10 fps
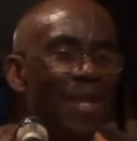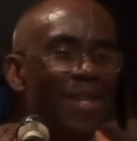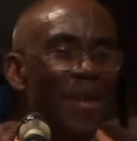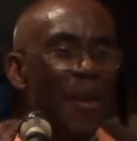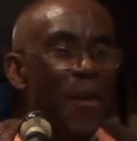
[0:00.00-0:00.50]

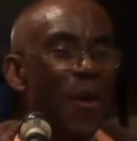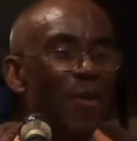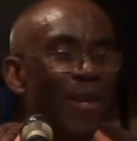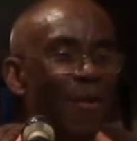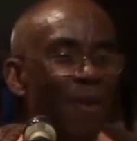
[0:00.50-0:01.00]
a
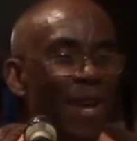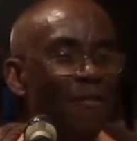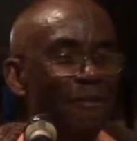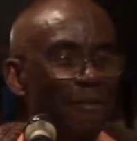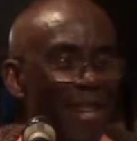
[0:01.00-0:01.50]
husband and
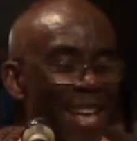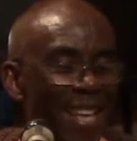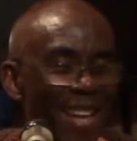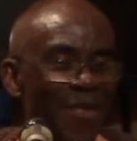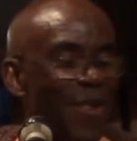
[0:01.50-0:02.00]
wife.
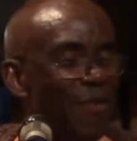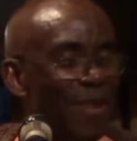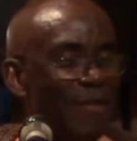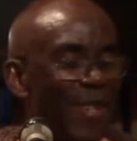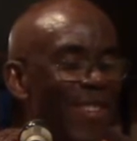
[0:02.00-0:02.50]
I don't want
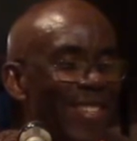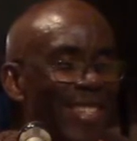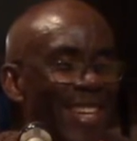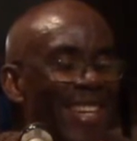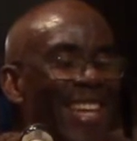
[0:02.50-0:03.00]
to mention the
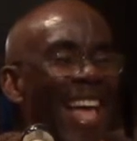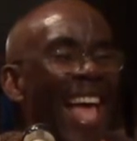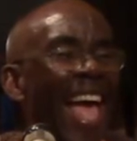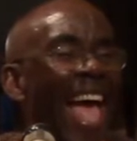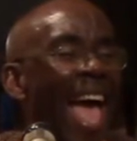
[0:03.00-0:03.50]
state.
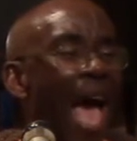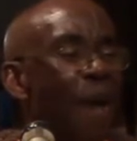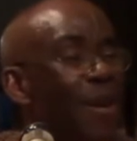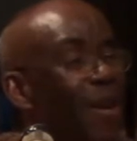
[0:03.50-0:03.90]
I met